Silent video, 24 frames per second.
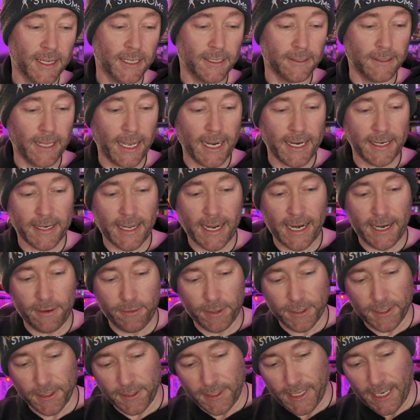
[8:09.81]
Late Night
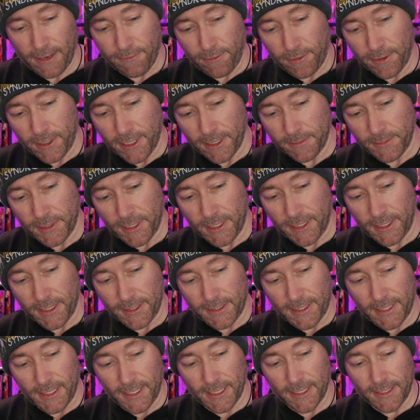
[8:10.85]
with the Devil comes in at
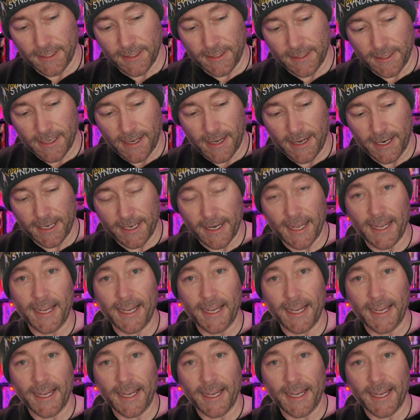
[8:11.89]
10, 9,